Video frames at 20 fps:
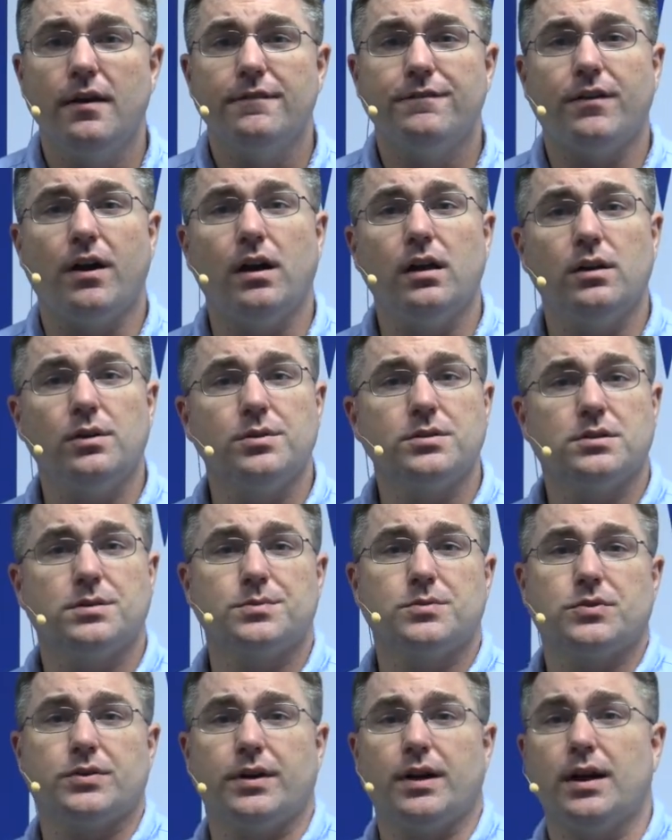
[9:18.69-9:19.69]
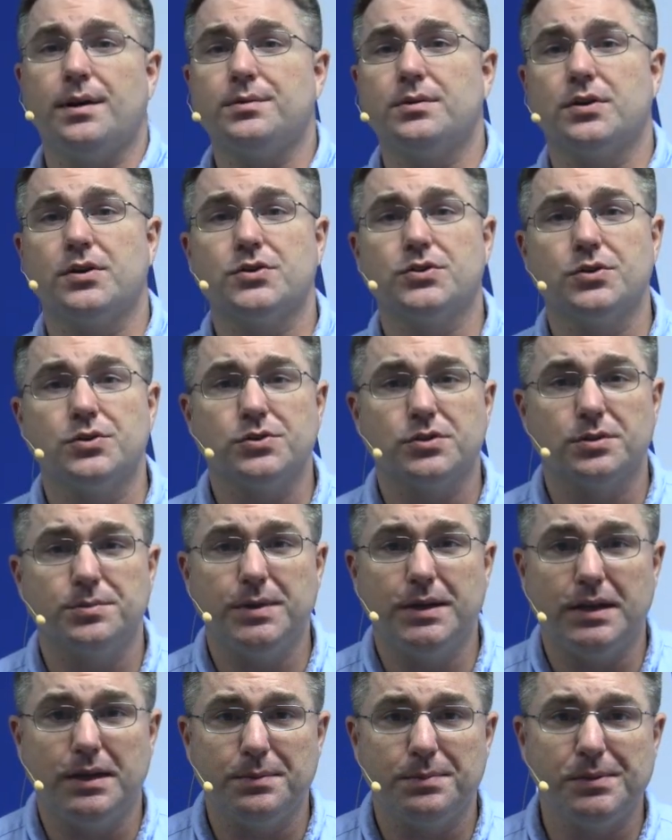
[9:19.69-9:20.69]
follow and subscribe to our social
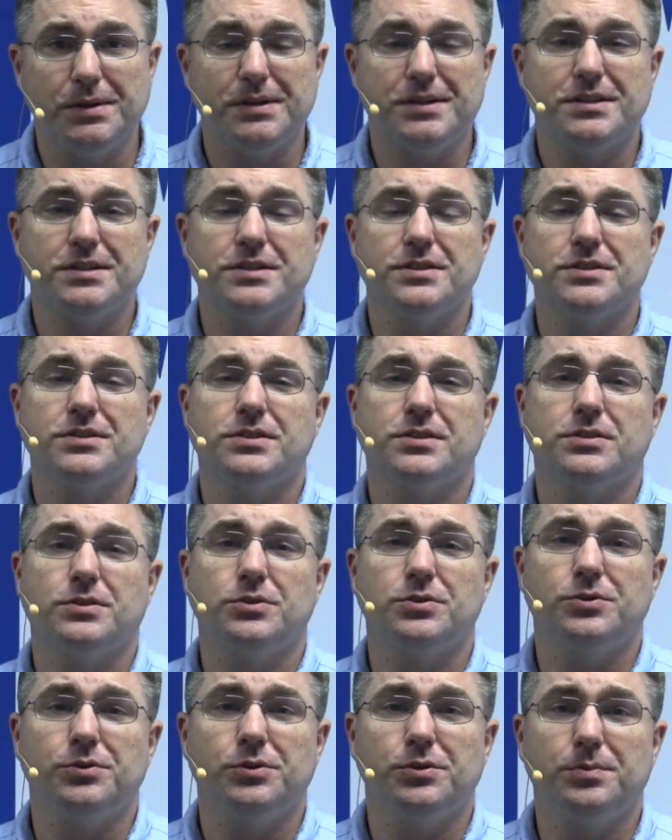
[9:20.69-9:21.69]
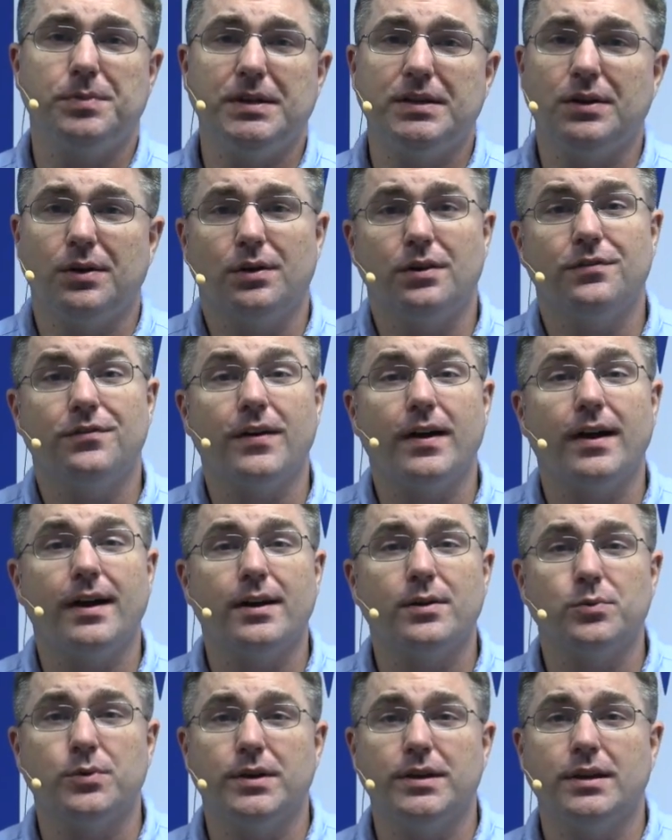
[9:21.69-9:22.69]
media pages to be
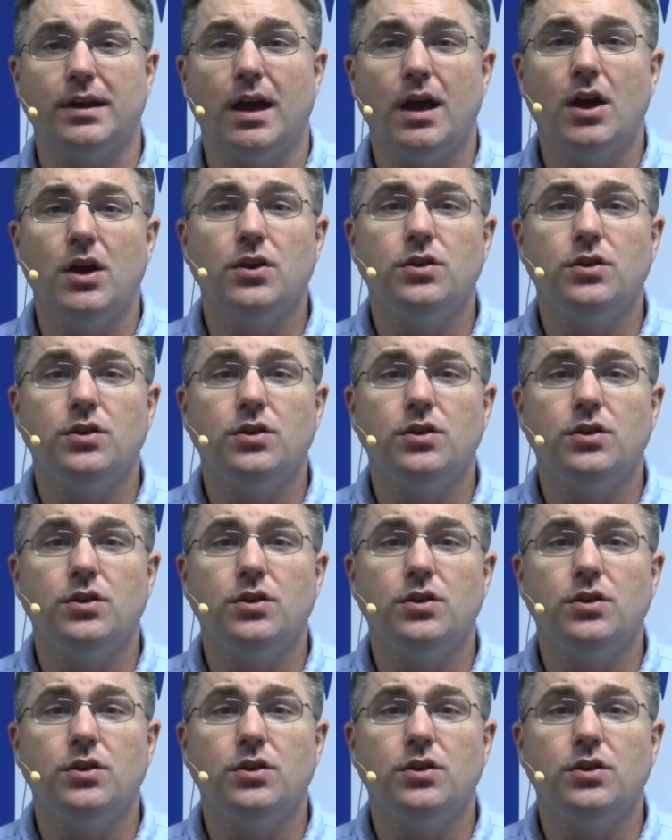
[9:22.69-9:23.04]
notified when